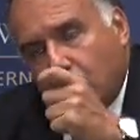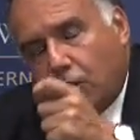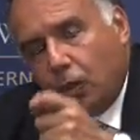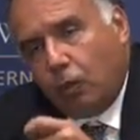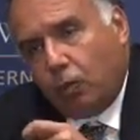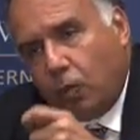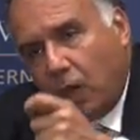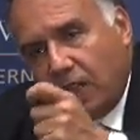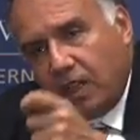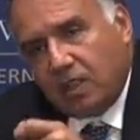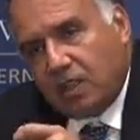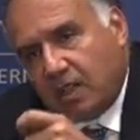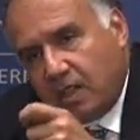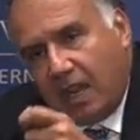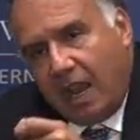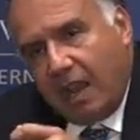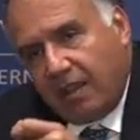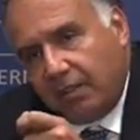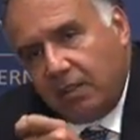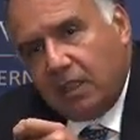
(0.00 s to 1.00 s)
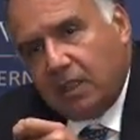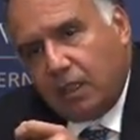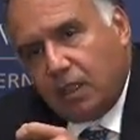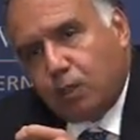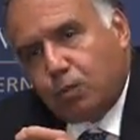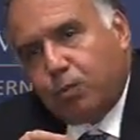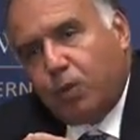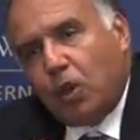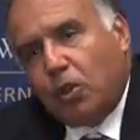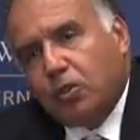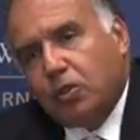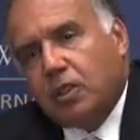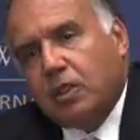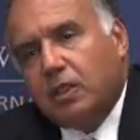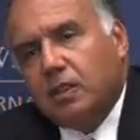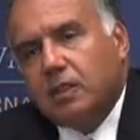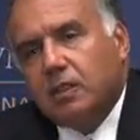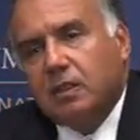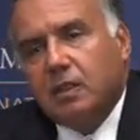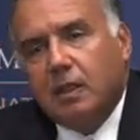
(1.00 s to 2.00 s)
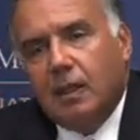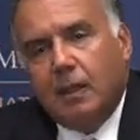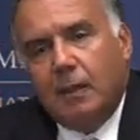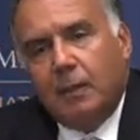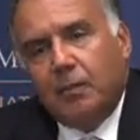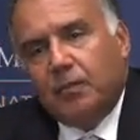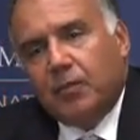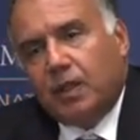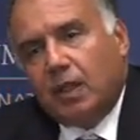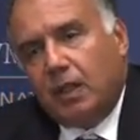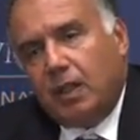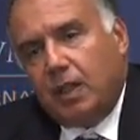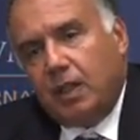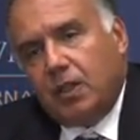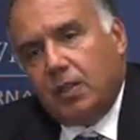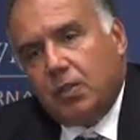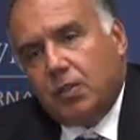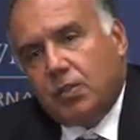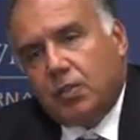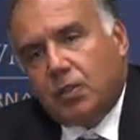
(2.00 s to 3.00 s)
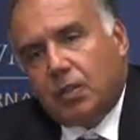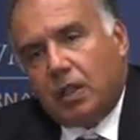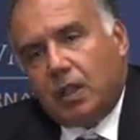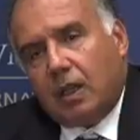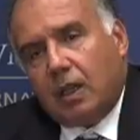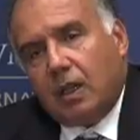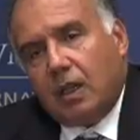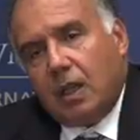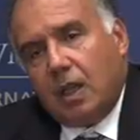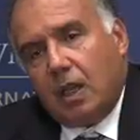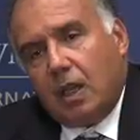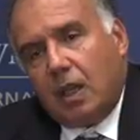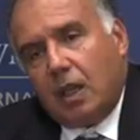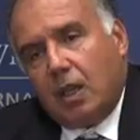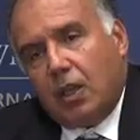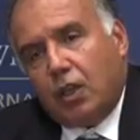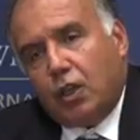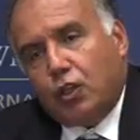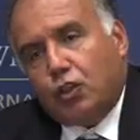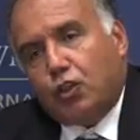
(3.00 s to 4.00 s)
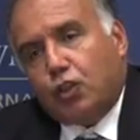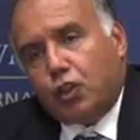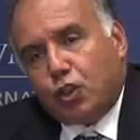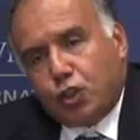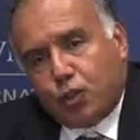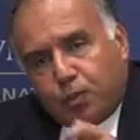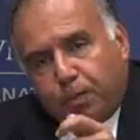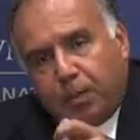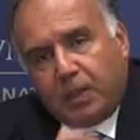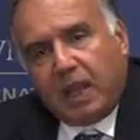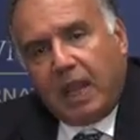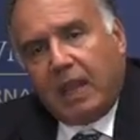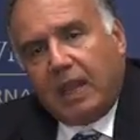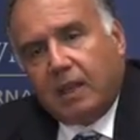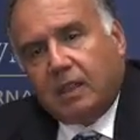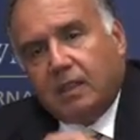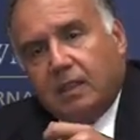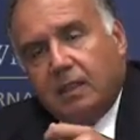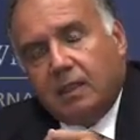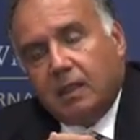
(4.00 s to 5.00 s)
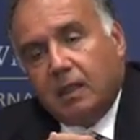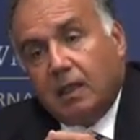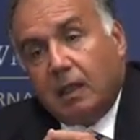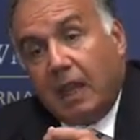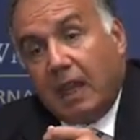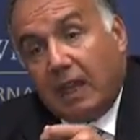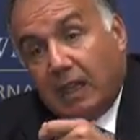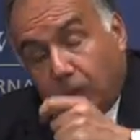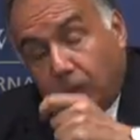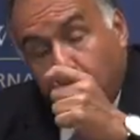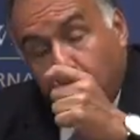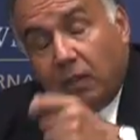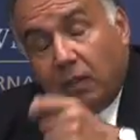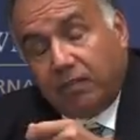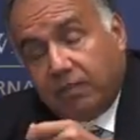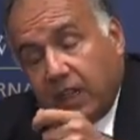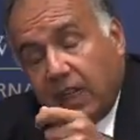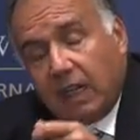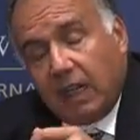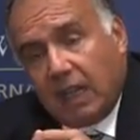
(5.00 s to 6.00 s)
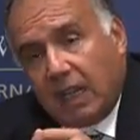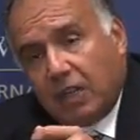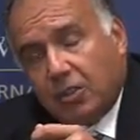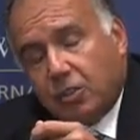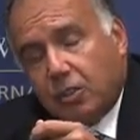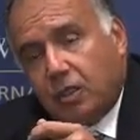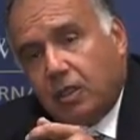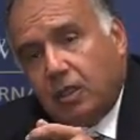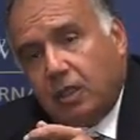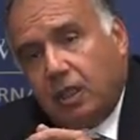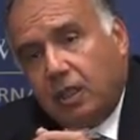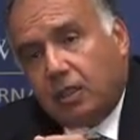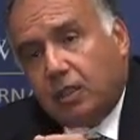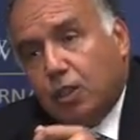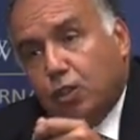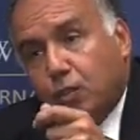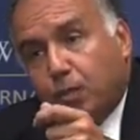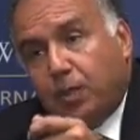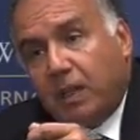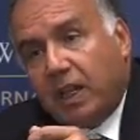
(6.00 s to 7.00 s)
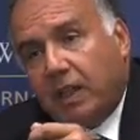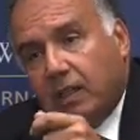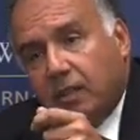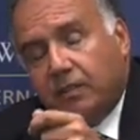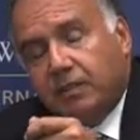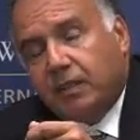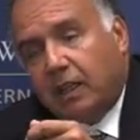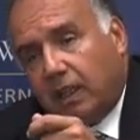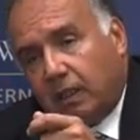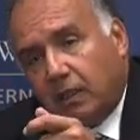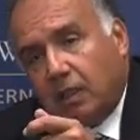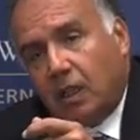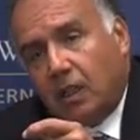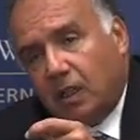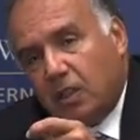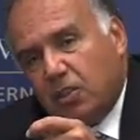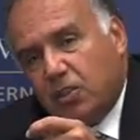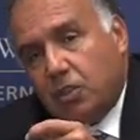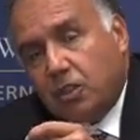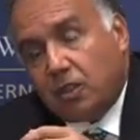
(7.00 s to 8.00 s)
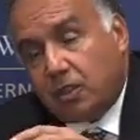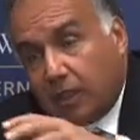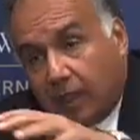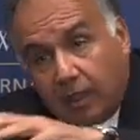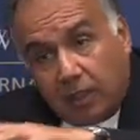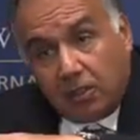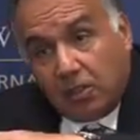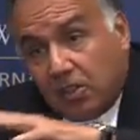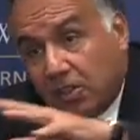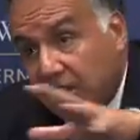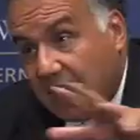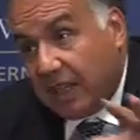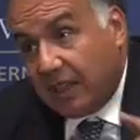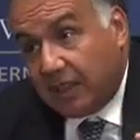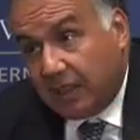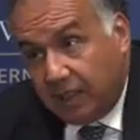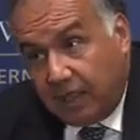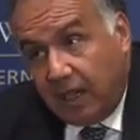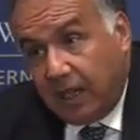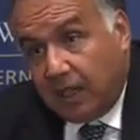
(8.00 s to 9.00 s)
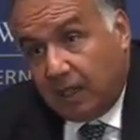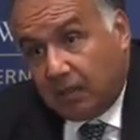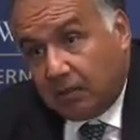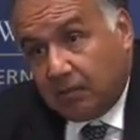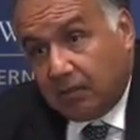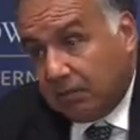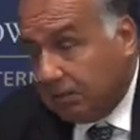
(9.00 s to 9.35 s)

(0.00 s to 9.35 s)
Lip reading: what is driving this process is the spread, and to a very large degree, the spread of technologies that are already there,